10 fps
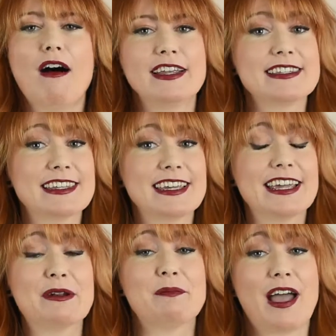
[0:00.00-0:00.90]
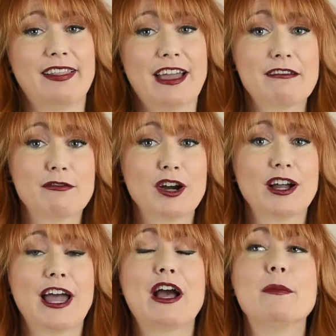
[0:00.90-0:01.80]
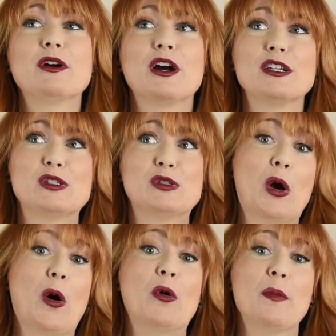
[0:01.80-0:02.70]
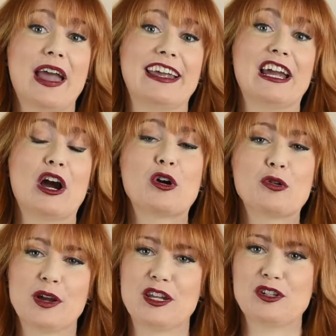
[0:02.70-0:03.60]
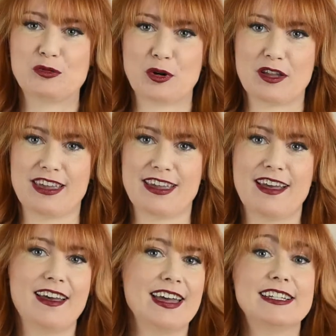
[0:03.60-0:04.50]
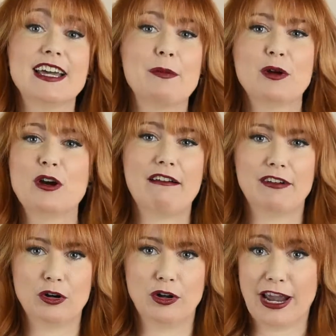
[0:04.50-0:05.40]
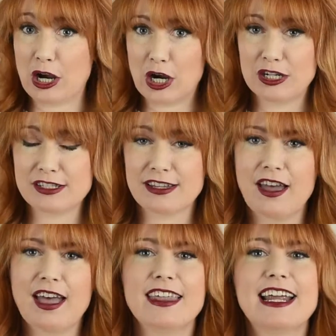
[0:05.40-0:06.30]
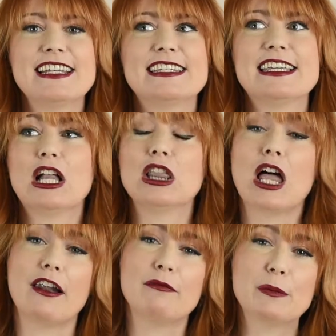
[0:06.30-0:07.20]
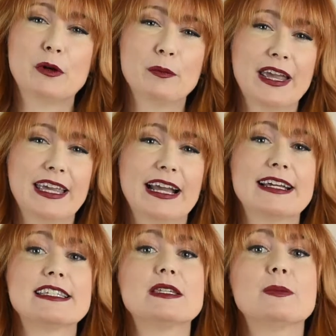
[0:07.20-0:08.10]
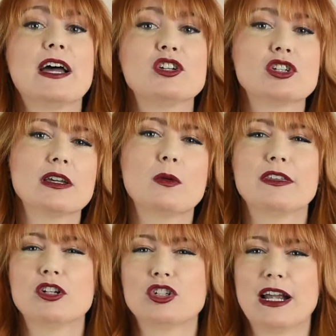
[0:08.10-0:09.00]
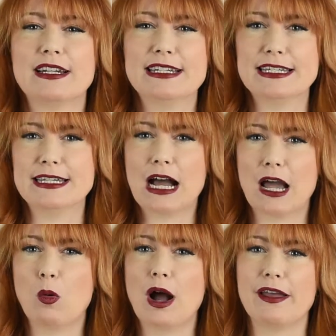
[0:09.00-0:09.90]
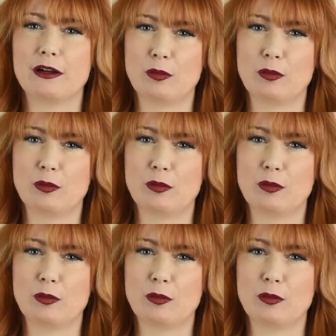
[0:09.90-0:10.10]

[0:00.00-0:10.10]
Honestly, in my line of work, I come across so many cringeworthy typographical errors that I see a lot of people making, especially when they're trying to DIY their